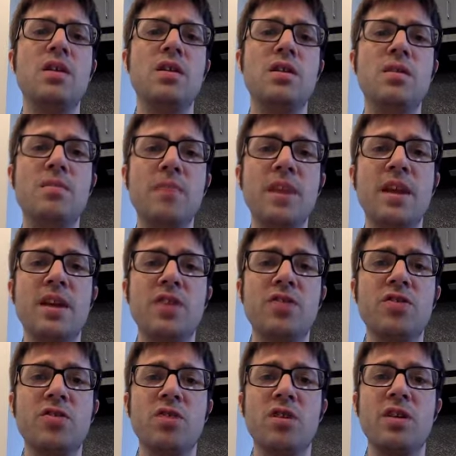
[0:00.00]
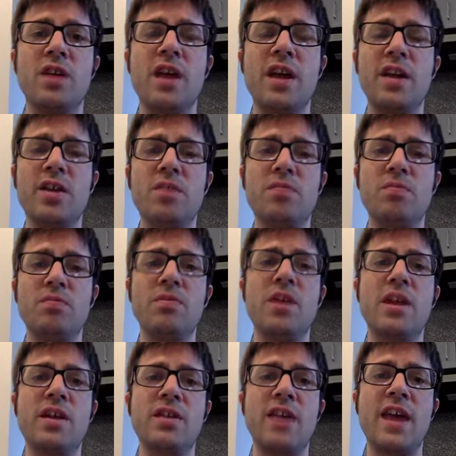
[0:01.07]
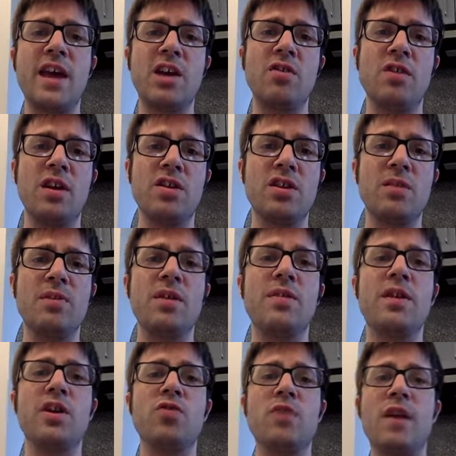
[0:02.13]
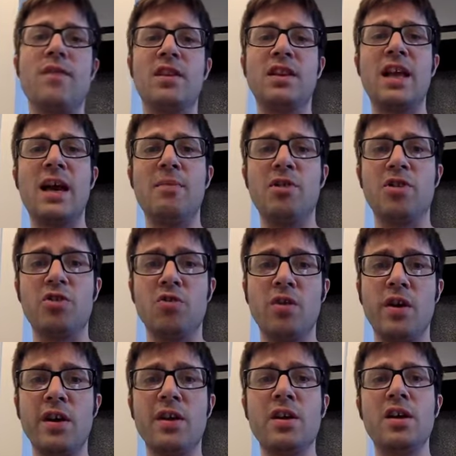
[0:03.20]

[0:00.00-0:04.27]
diminished or not as accurate as some of the things we have in the laboratory.